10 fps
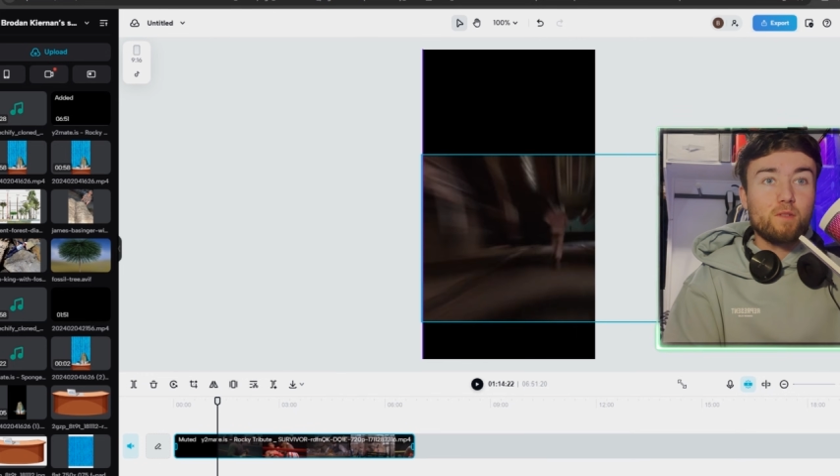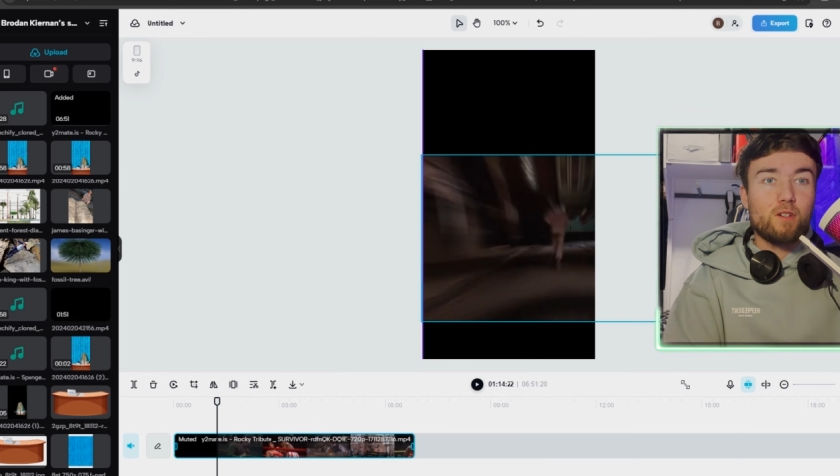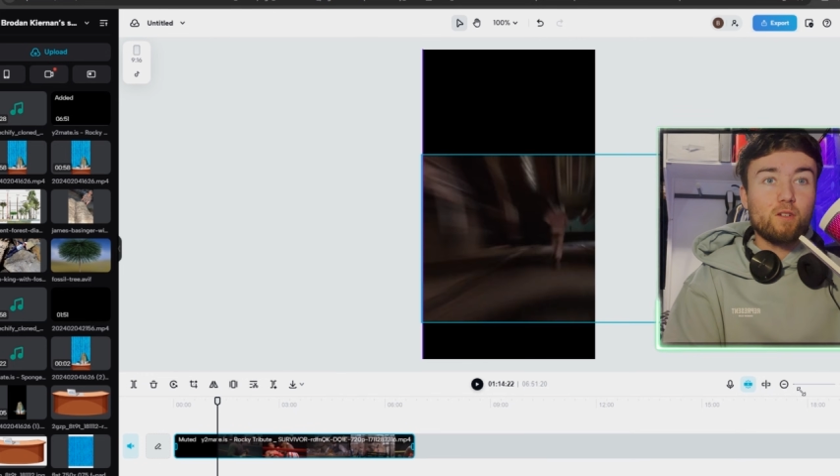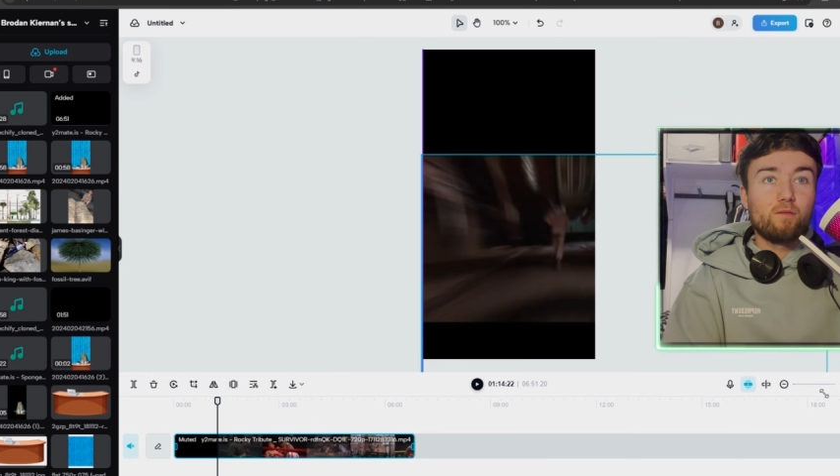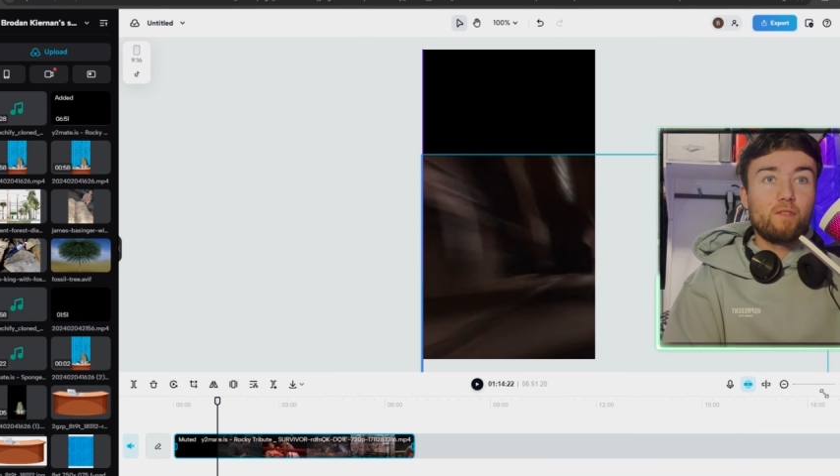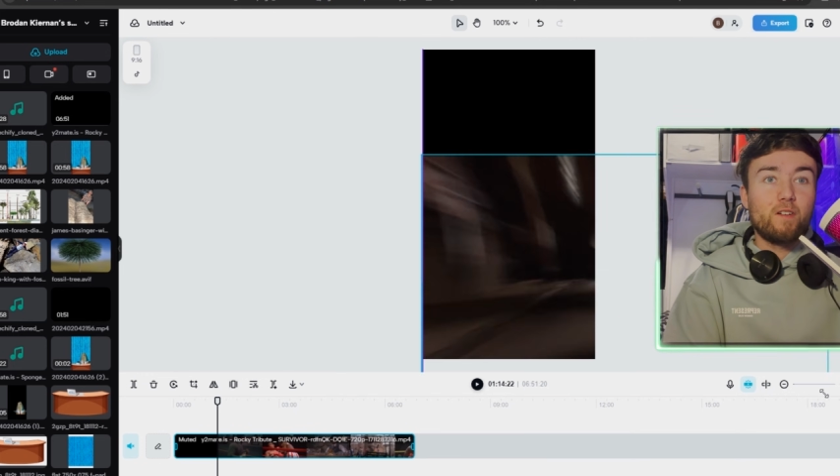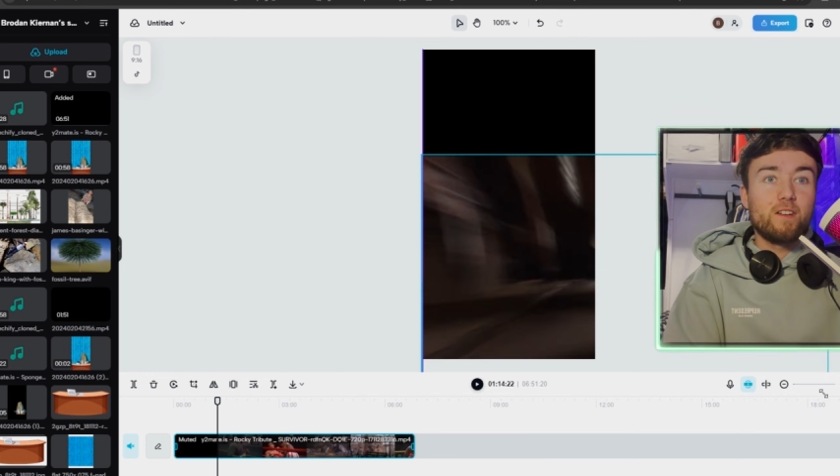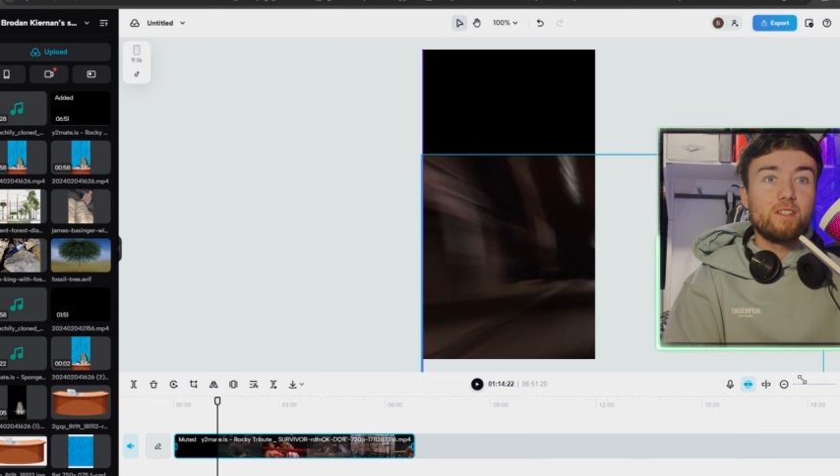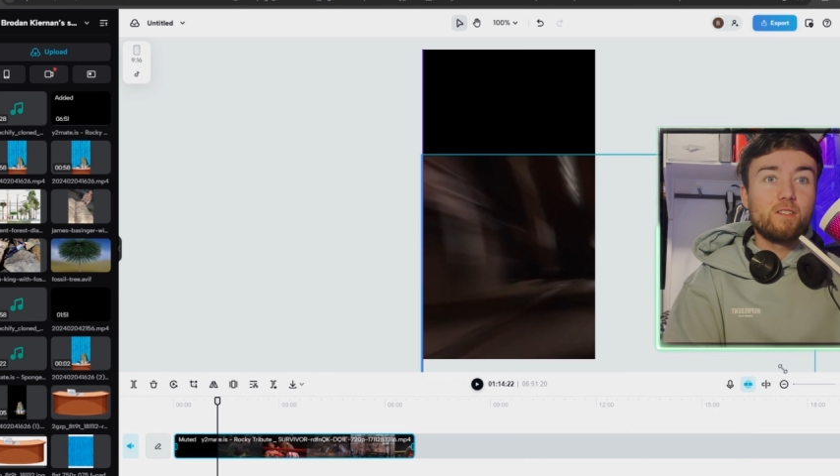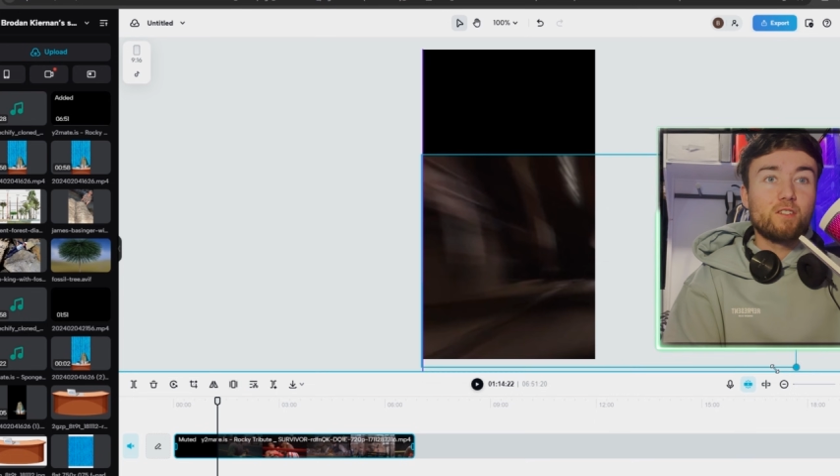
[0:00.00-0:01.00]
So very
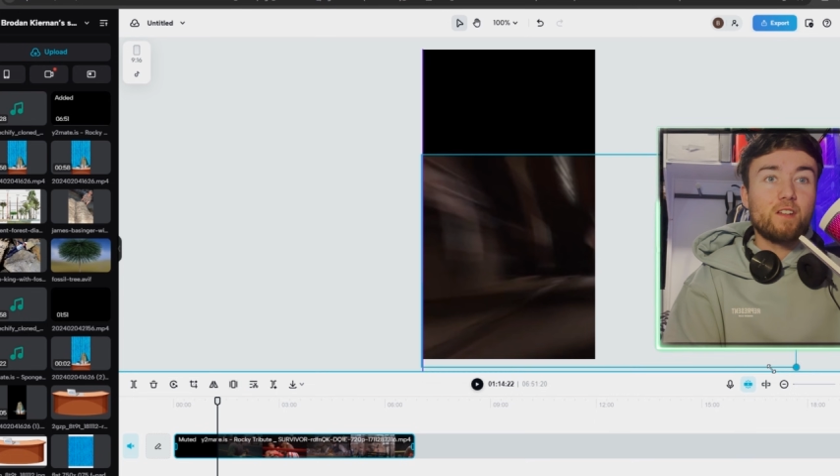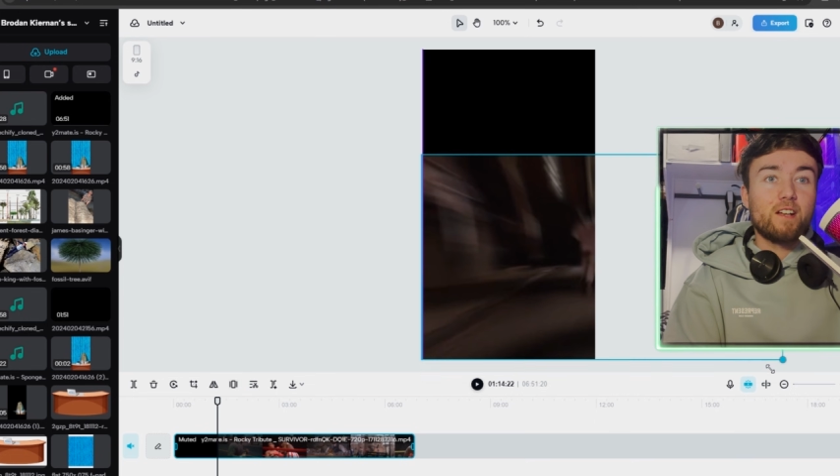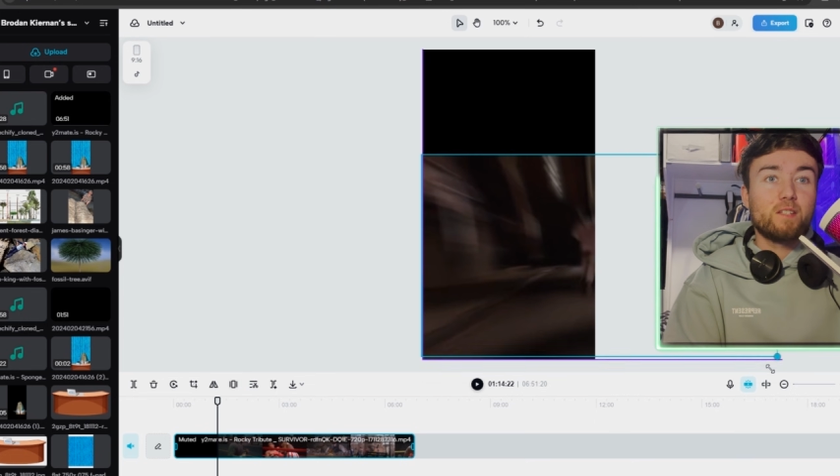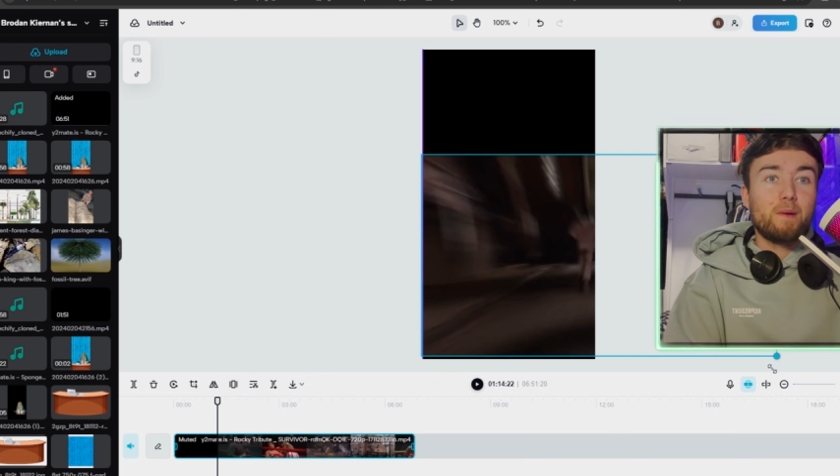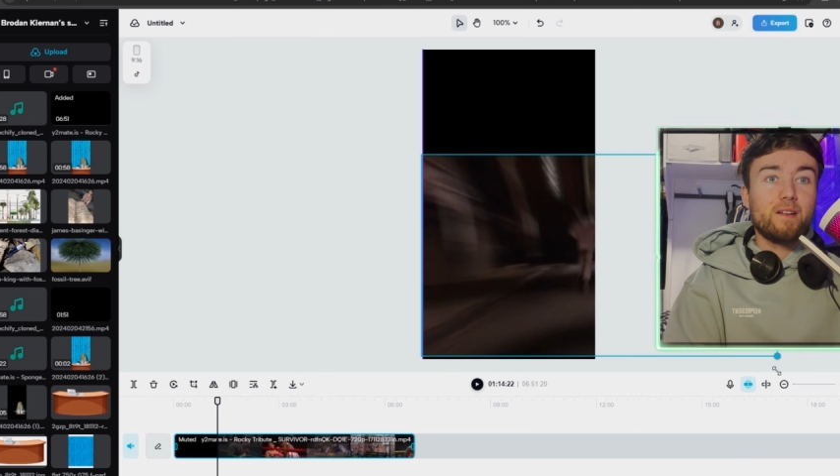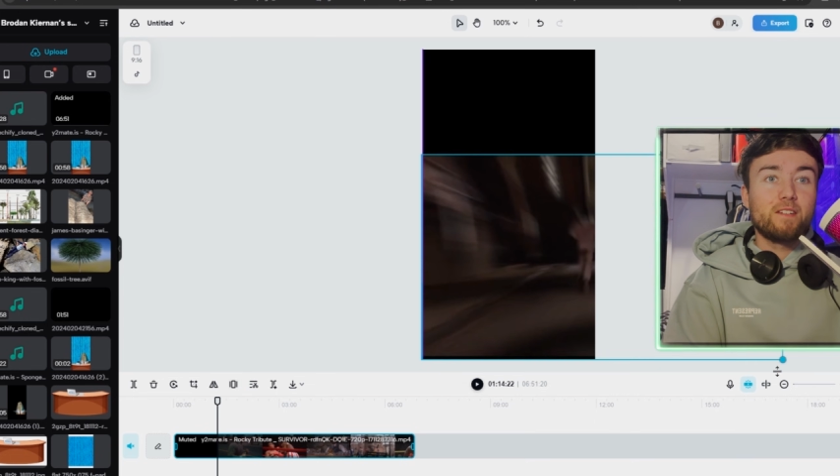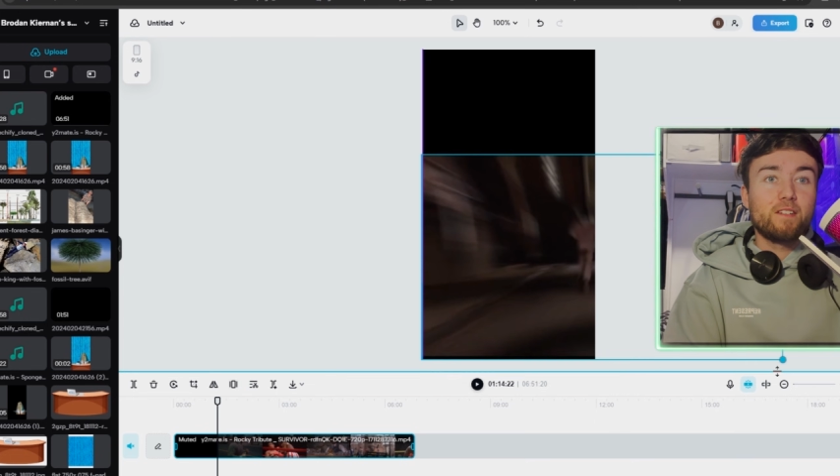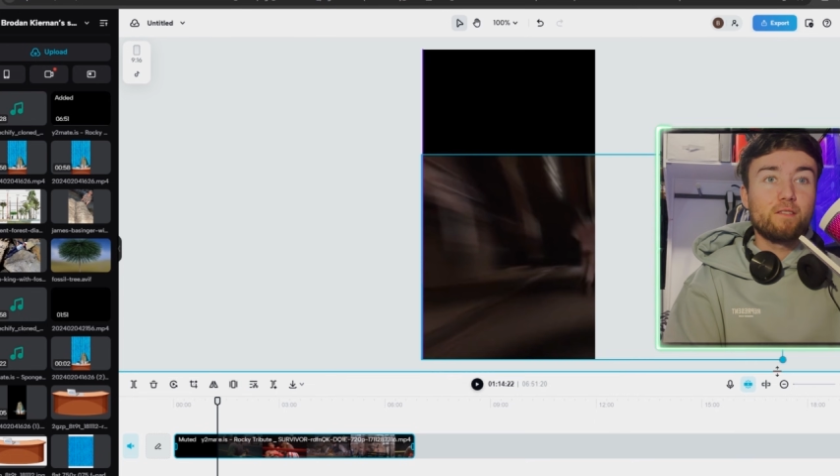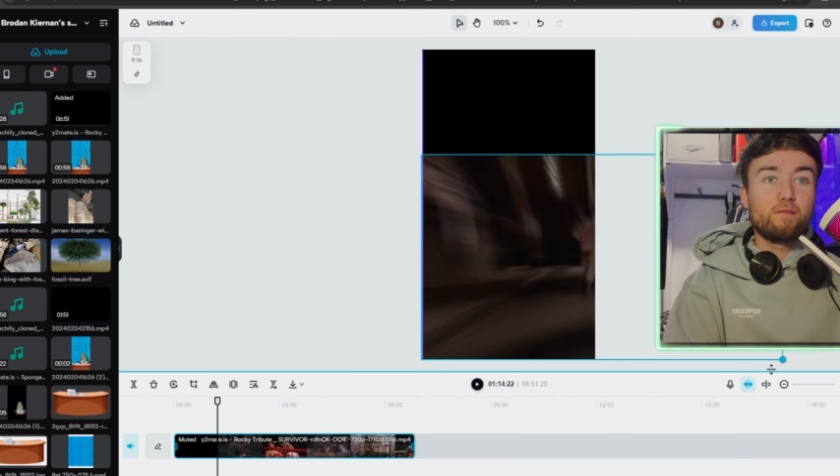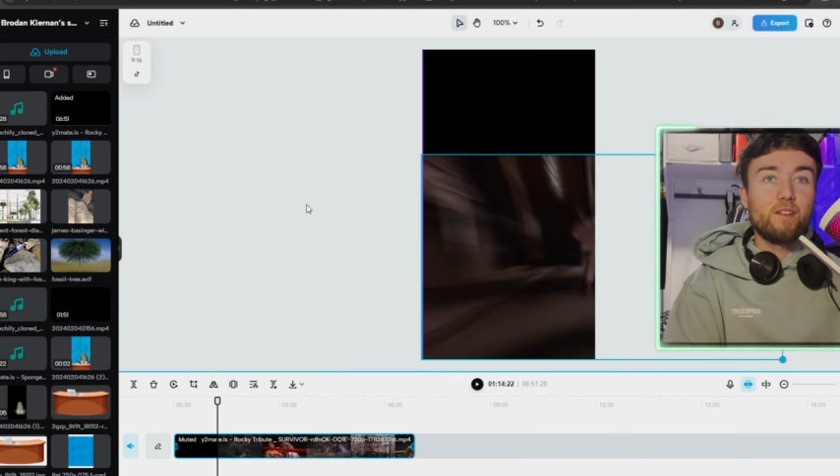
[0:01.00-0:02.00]
easy, just expand
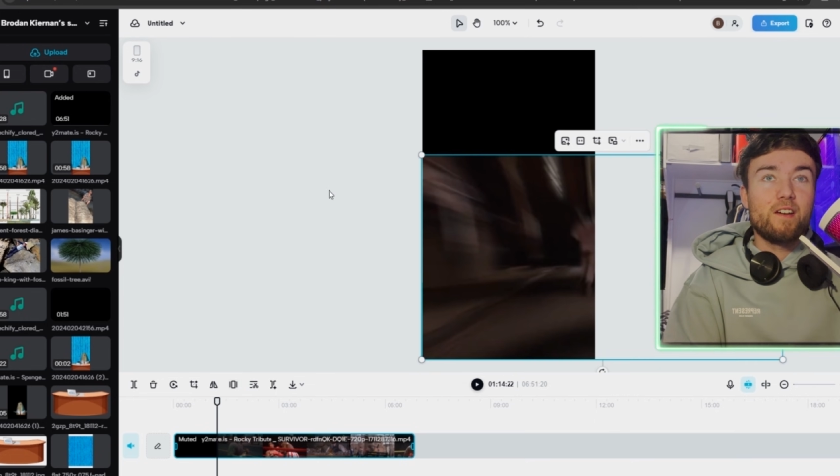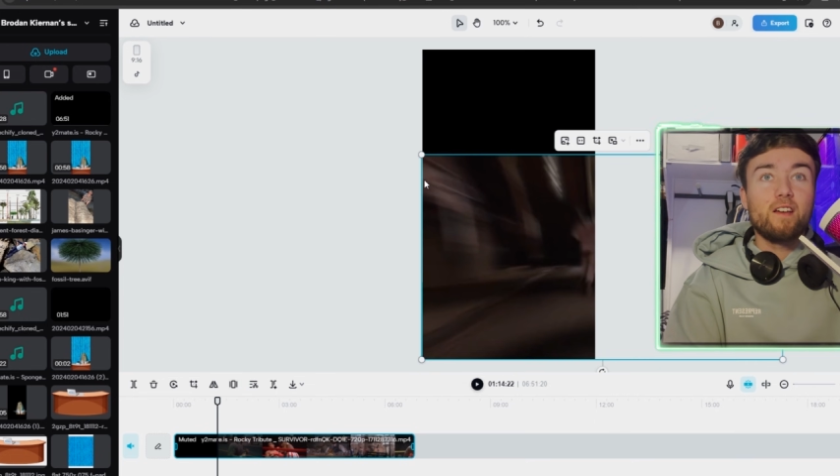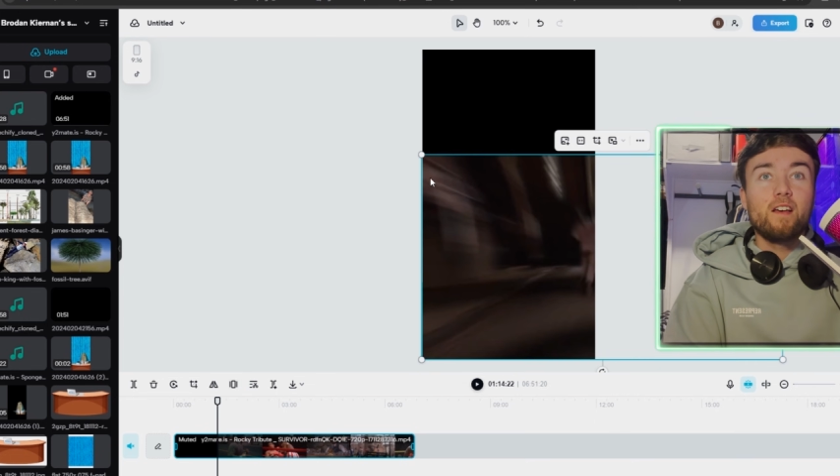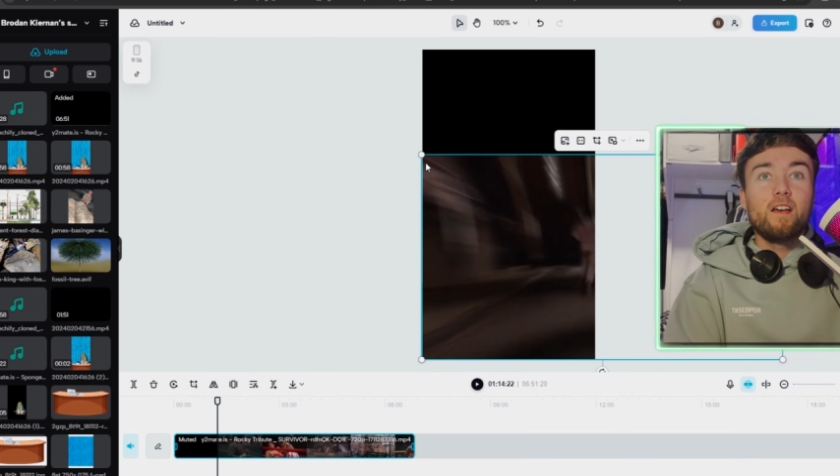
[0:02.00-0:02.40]
it to fit